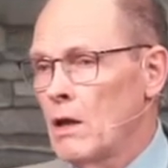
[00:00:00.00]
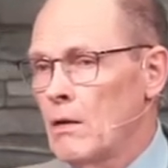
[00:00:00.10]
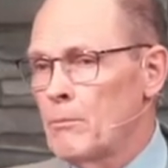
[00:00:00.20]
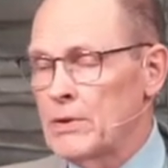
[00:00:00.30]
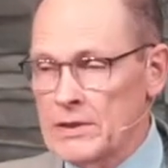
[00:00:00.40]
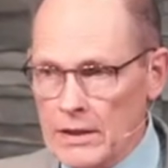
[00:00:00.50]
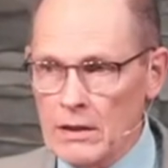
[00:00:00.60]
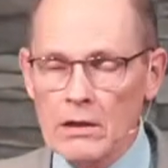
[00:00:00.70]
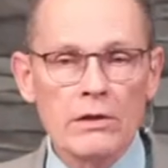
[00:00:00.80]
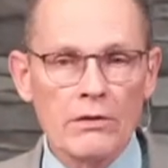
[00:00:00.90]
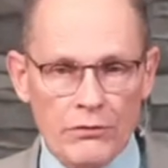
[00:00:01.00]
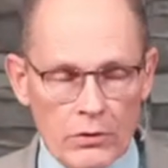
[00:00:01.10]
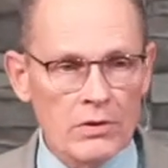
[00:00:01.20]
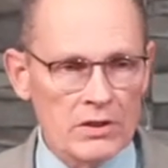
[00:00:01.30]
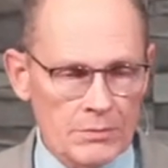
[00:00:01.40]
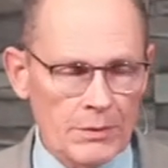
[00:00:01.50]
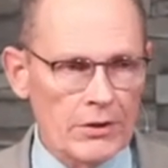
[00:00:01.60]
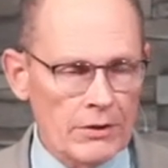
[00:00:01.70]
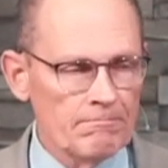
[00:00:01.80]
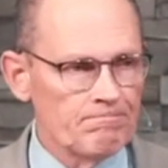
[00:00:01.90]
particularly the fruit of the
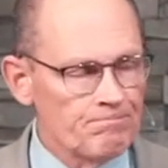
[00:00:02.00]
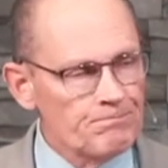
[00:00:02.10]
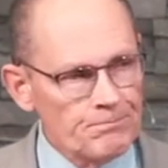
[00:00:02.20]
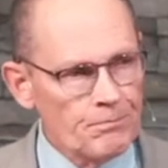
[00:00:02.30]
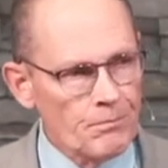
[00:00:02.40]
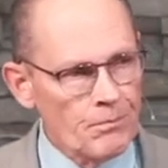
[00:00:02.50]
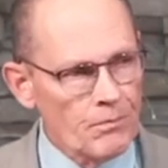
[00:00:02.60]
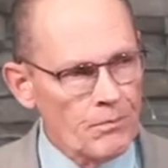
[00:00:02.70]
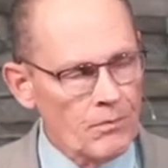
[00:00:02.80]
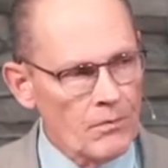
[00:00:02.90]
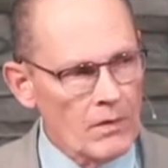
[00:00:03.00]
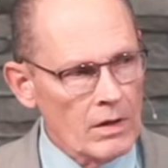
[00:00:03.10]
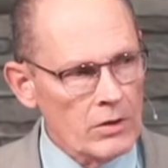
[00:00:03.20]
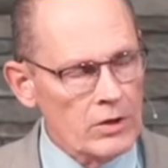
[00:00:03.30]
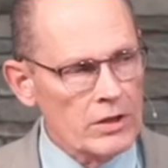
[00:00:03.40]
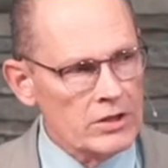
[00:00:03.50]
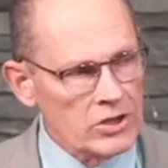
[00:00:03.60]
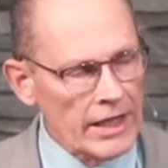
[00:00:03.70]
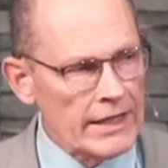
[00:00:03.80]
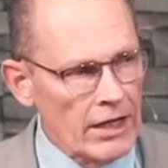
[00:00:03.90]
Spirit. You need to
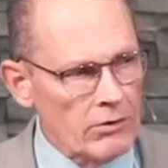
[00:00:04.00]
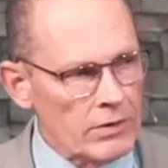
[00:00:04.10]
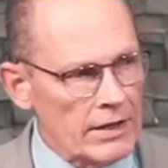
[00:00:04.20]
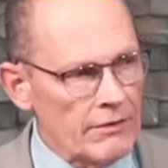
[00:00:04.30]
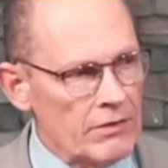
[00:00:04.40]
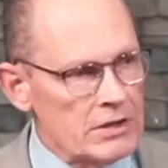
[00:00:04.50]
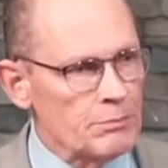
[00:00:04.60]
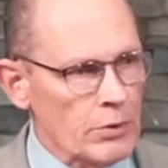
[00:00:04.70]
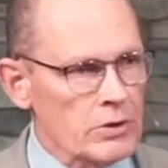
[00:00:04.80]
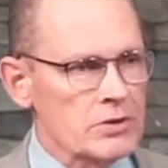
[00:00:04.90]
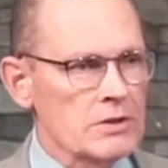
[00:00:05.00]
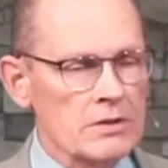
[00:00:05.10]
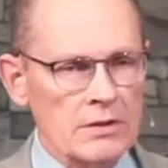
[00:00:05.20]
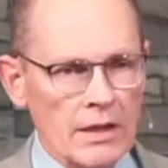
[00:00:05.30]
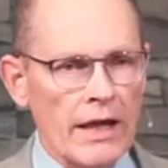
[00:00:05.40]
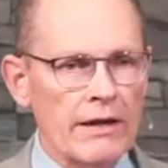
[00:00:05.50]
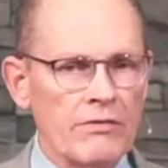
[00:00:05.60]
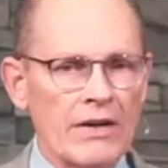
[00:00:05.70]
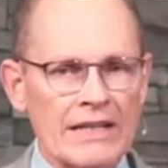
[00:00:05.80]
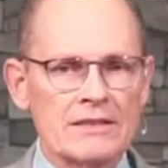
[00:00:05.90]
check out if this person's life
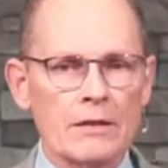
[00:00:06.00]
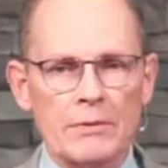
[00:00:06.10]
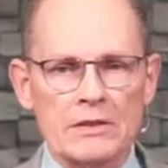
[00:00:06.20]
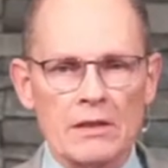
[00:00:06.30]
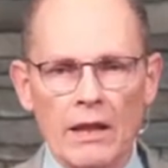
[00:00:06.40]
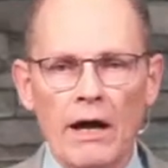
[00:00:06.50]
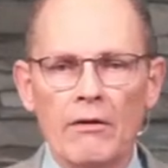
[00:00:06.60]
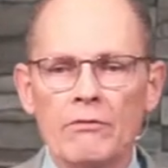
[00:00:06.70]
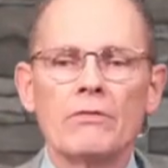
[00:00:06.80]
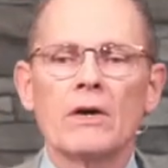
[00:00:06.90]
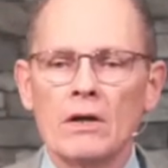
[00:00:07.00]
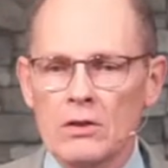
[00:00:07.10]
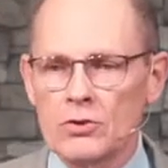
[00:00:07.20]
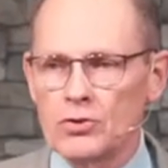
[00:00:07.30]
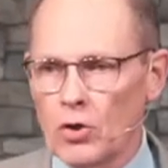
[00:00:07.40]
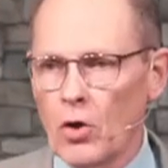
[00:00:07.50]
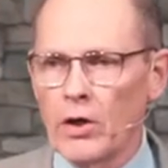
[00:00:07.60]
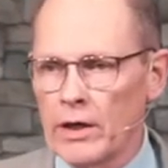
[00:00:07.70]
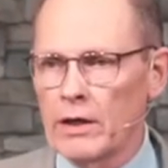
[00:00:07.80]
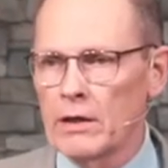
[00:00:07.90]
exhibits love,
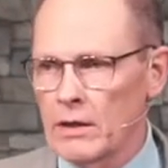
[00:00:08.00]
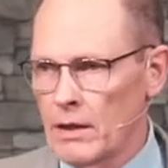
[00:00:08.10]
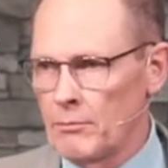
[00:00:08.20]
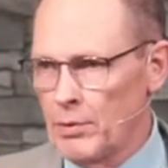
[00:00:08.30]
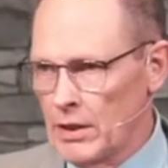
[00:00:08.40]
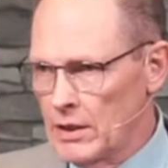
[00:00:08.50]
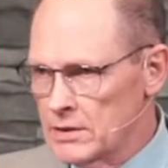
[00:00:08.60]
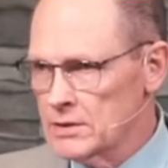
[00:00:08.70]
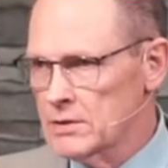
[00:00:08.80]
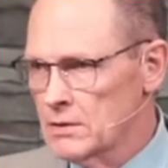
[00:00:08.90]
joy, and peace.